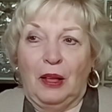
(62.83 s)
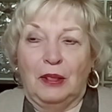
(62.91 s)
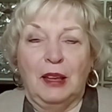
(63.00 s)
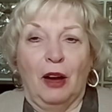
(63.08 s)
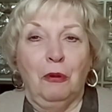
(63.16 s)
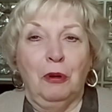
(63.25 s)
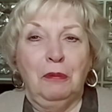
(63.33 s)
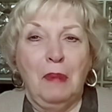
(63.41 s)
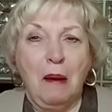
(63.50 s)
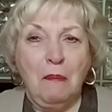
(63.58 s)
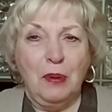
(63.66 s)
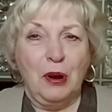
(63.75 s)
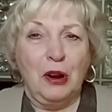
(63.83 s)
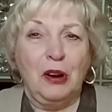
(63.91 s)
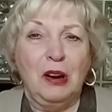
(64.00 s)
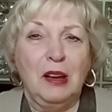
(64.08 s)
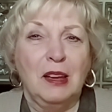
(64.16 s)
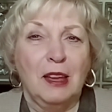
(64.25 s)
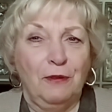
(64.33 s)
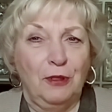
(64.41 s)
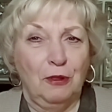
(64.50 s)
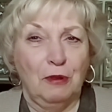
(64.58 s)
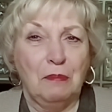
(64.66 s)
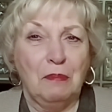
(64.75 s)
Now remember, if
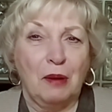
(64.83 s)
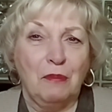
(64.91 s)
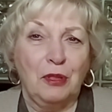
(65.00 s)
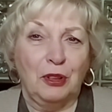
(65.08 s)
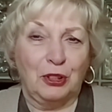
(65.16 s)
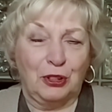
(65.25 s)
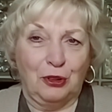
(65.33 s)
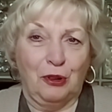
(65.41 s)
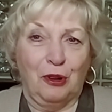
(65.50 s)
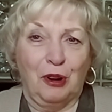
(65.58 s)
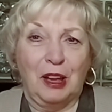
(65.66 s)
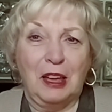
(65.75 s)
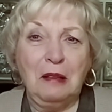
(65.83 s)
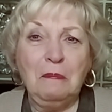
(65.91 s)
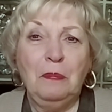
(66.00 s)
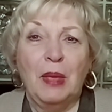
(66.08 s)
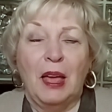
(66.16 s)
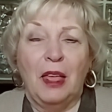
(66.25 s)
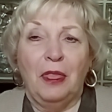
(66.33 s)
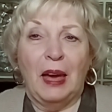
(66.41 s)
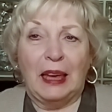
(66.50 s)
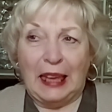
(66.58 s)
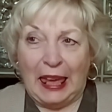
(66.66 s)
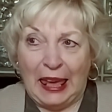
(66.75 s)
you remember the story,
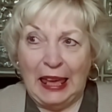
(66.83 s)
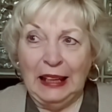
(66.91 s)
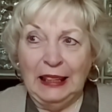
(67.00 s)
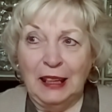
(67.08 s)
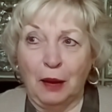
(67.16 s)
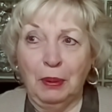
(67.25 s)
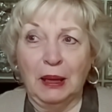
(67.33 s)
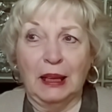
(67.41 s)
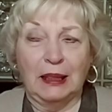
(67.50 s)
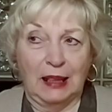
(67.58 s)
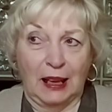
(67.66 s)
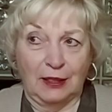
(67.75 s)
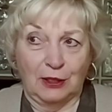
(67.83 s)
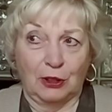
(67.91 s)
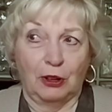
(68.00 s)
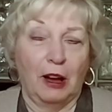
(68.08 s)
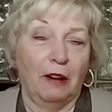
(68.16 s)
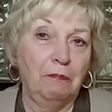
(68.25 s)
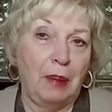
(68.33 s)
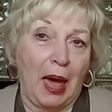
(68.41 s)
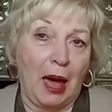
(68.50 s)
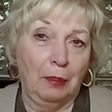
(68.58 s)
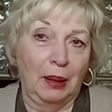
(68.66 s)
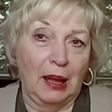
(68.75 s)
that King Nebuchadnezzar of
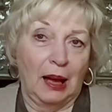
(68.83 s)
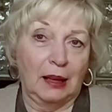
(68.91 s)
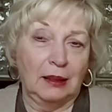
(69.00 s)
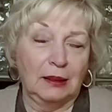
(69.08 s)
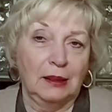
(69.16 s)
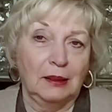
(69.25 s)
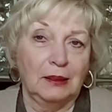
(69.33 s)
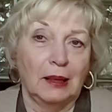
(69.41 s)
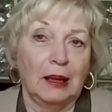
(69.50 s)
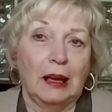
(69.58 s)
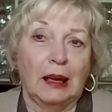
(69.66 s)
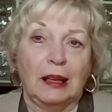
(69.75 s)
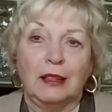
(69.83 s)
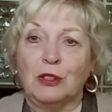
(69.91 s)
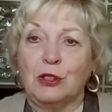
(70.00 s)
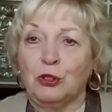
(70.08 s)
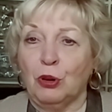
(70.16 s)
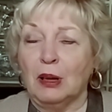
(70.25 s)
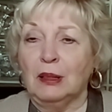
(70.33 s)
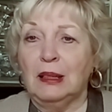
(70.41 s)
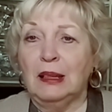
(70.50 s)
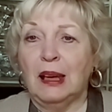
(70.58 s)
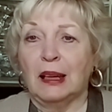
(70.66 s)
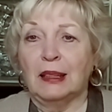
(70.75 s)
Babylon
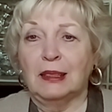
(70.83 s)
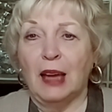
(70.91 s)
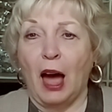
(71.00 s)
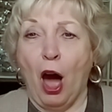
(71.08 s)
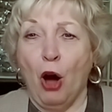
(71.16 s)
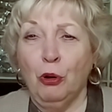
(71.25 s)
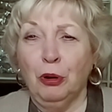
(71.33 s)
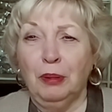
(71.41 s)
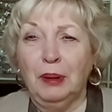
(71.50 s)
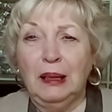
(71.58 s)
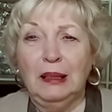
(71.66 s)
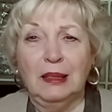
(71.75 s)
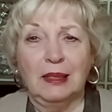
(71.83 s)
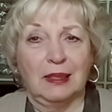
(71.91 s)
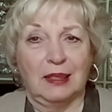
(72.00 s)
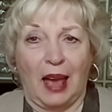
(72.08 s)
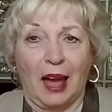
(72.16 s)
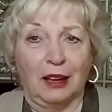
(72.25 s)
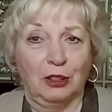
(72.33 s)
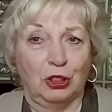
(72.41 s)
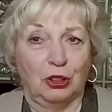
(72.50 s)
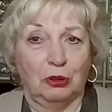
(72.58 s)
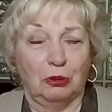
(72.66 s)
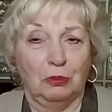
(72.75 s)
constructed a towering
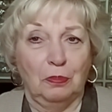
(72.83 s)
statue,